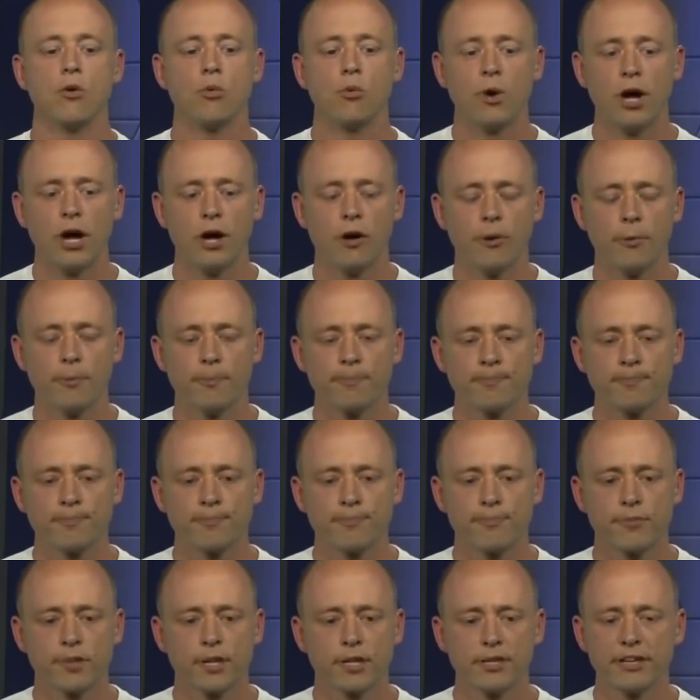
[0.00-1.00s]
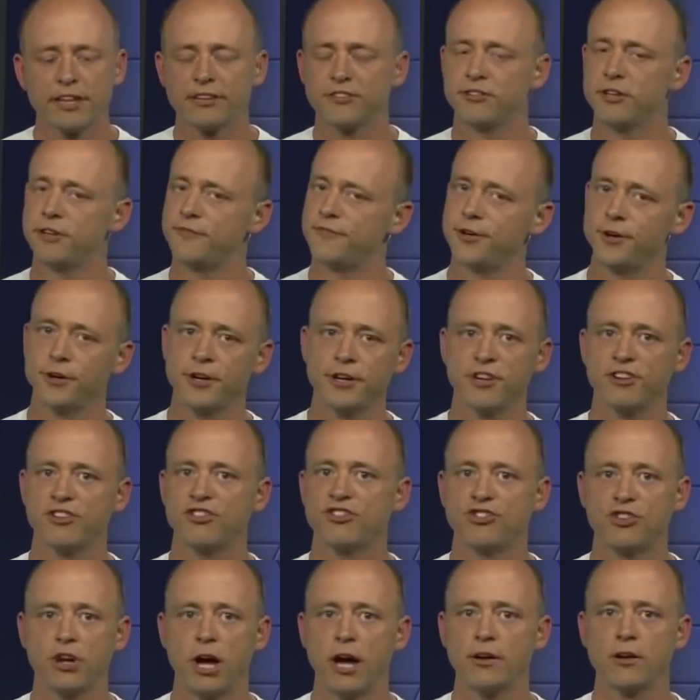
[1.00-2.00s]
Well, listen, if you're going to
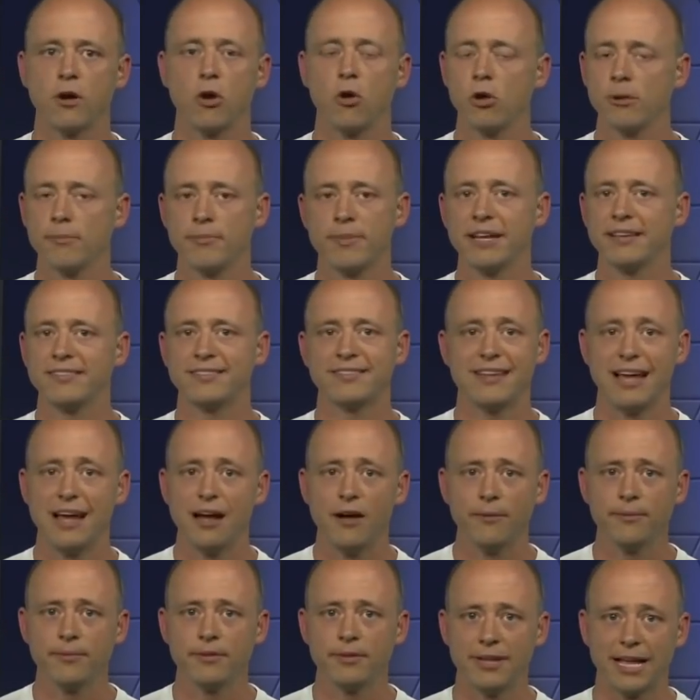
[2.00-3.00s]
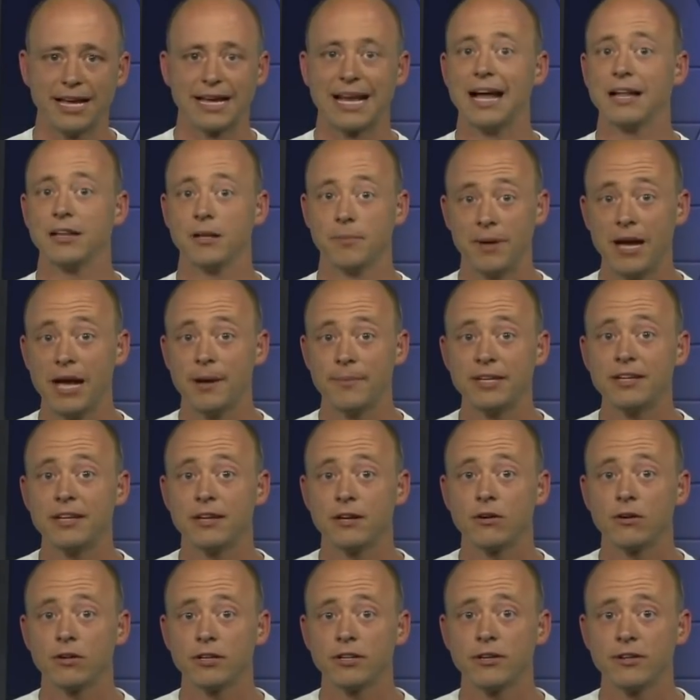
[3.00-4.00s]
shut Ole Miss down like Alabama
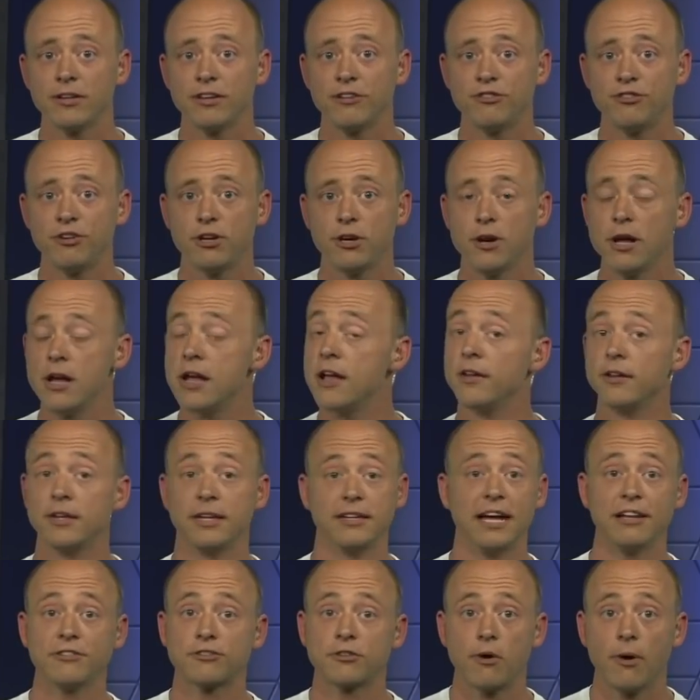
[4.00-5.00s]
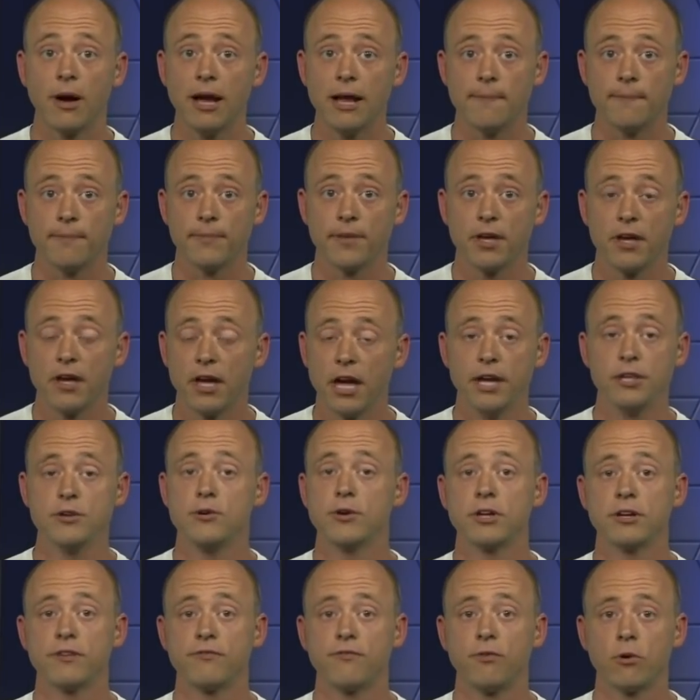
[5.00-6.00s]
did earlier this year, then that's great, and
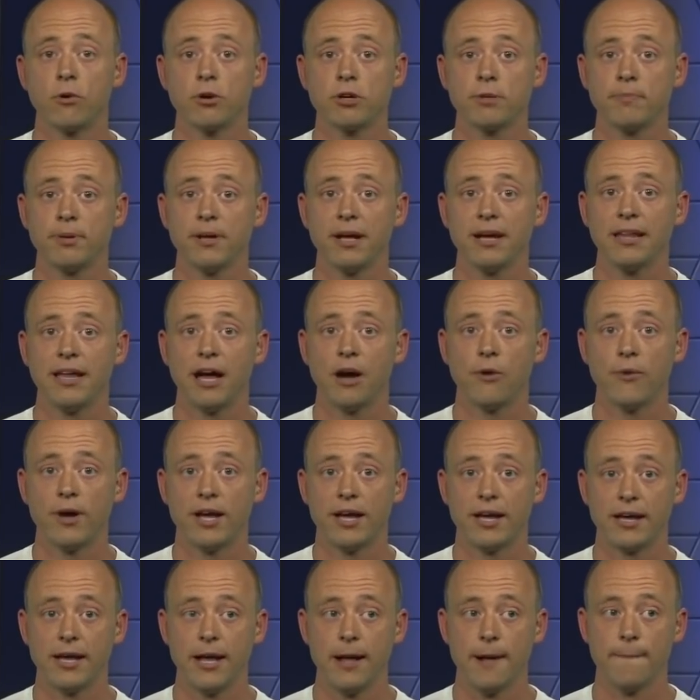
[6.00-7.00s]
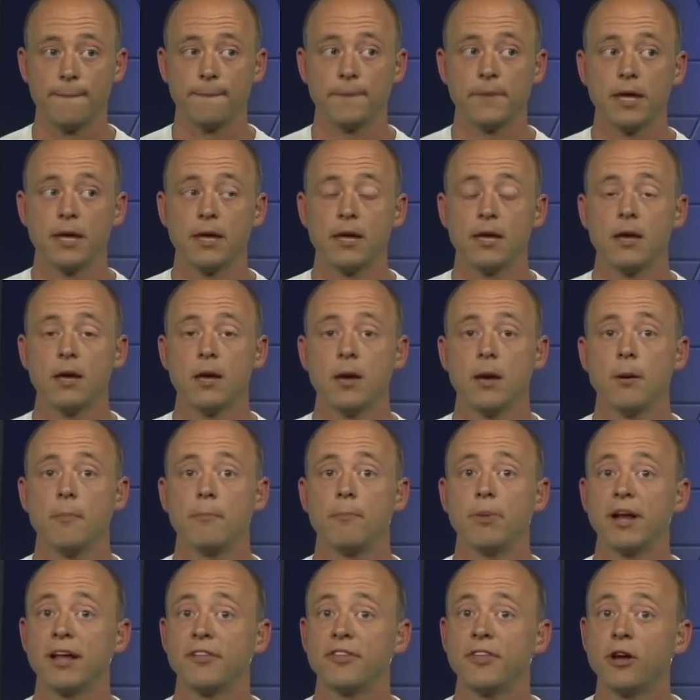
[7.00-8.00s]
you can afford to play that way again.
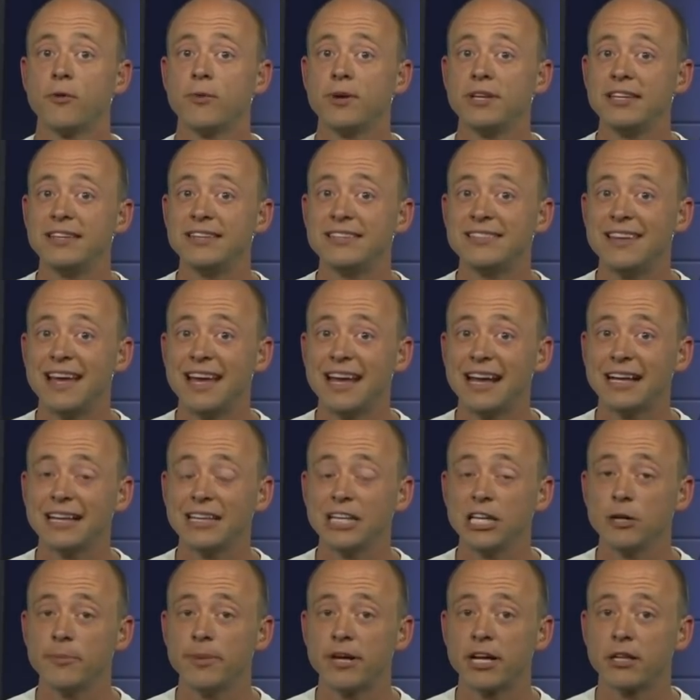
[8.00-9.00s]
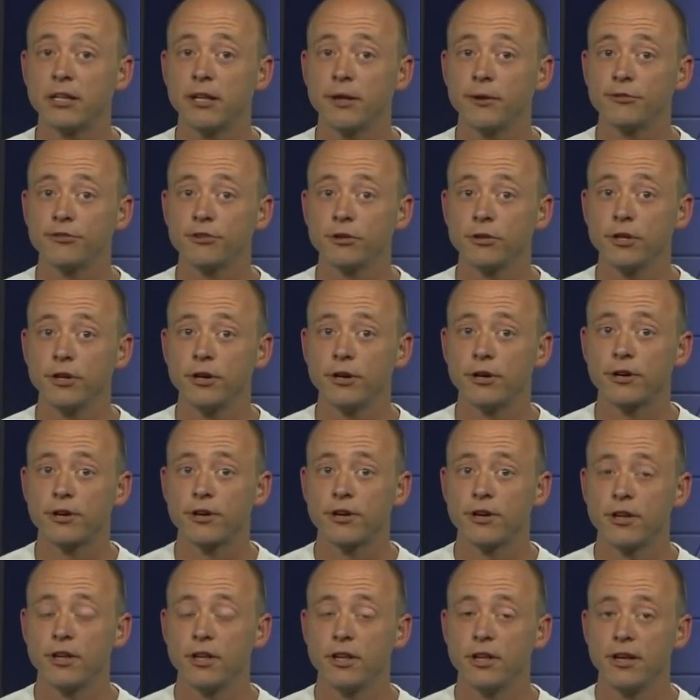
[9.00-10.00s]
But I think we need to take a little bit closer look
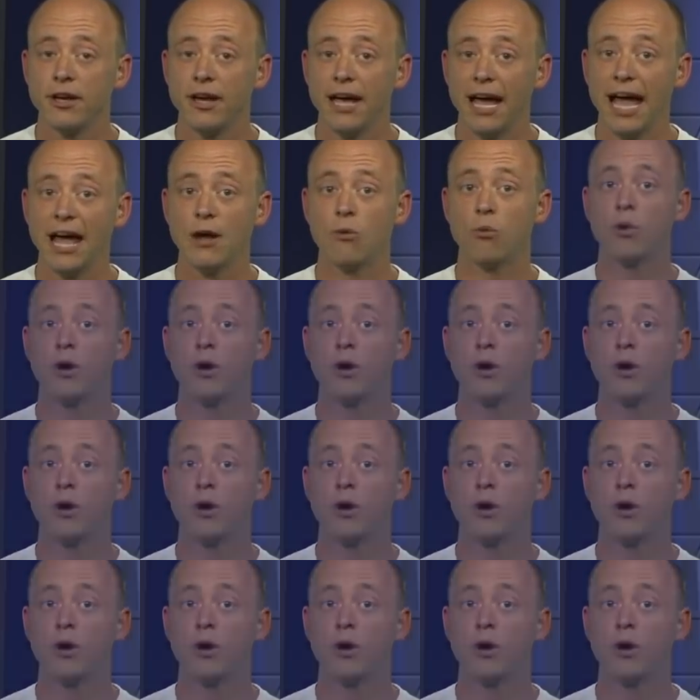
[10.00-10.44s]
at